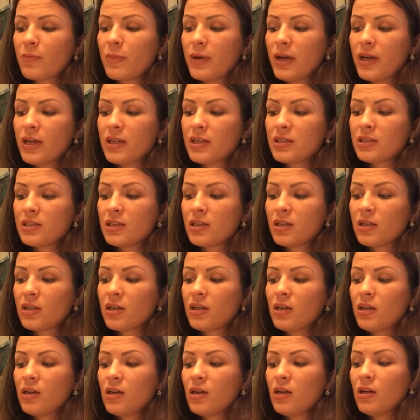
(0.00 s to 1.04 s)
basic
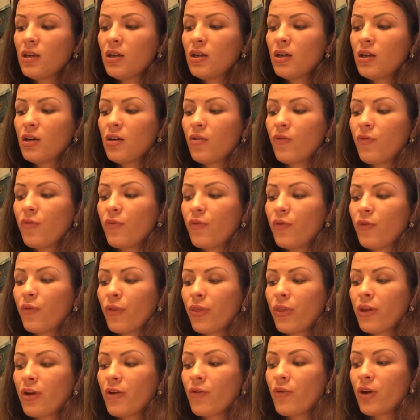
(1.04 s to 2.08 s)
for
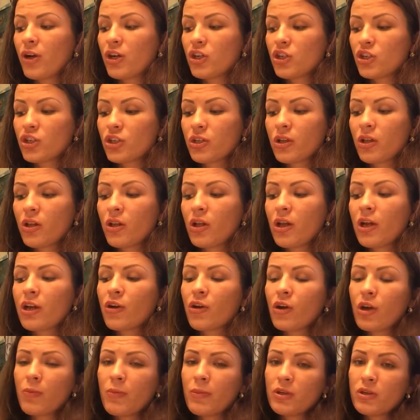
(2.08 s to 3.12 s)
the rational
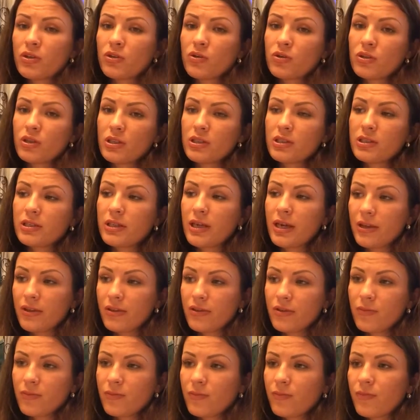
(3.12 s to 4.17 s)
agreement to the
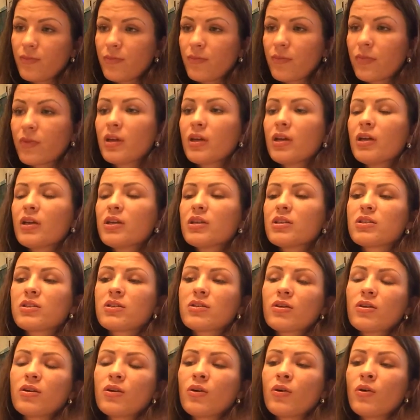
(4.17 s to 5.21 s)
state.
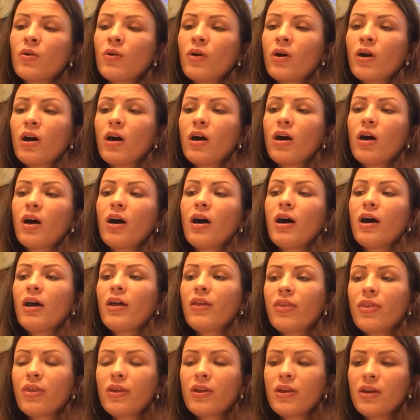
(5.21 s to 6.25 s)
So
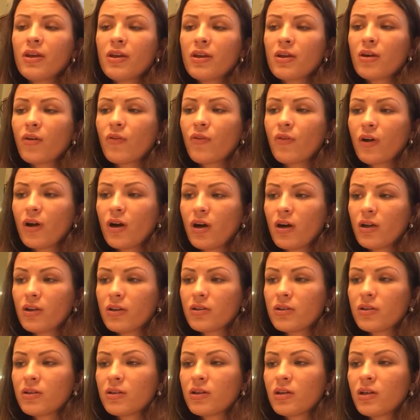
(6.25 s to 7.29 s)
I think of
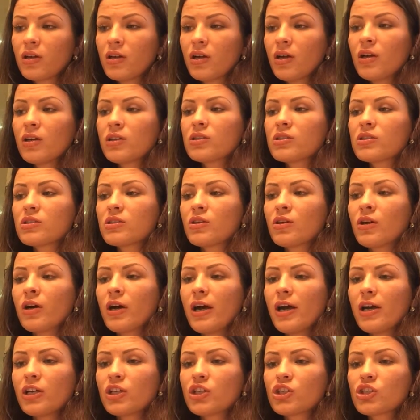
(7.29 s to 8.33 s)
Kant. So
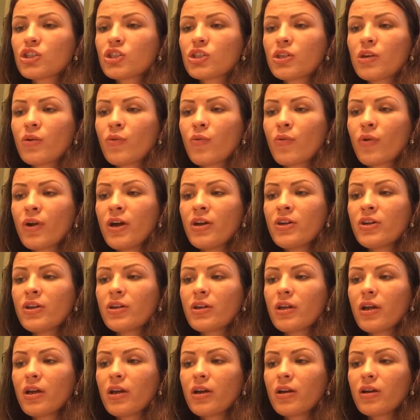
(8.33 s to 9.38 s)
actually
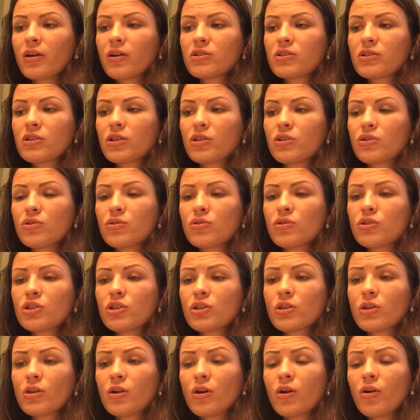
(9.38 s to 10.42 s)
writing a
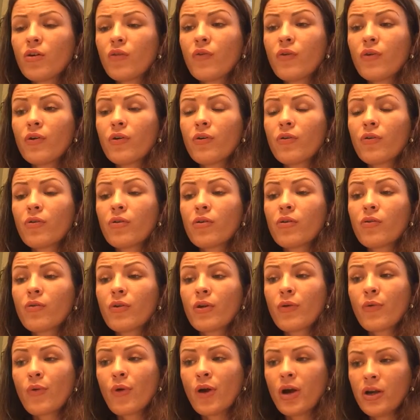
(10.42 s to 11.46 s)
constitution over
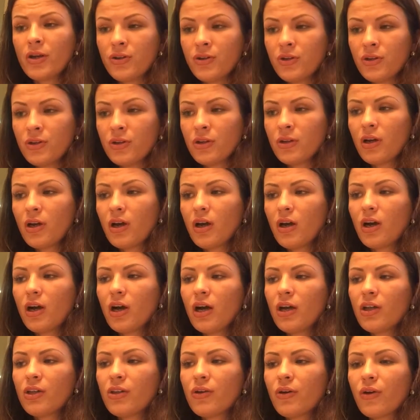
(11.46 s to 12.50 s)
rewriting,
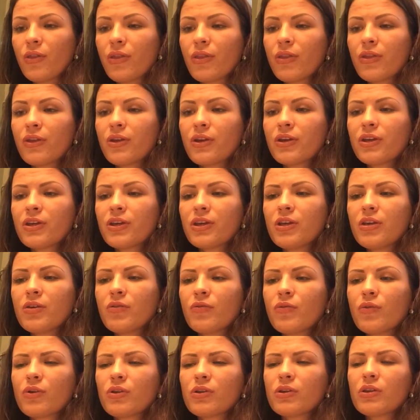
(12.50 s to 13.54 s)
I don't think he
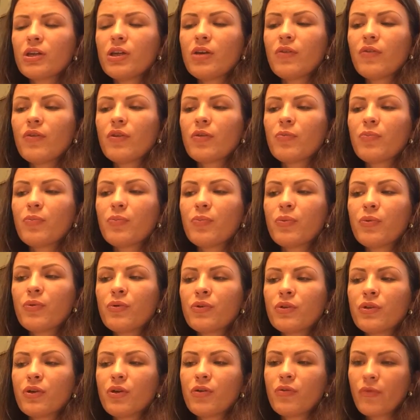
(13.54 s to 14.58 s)
would even
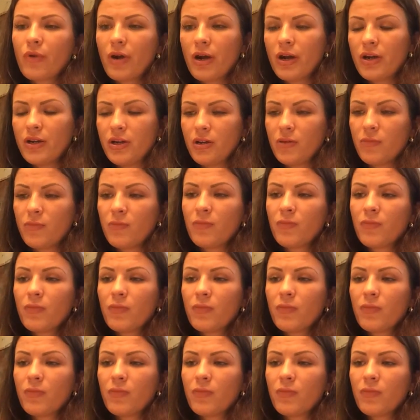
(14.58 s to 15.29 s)
put on writing.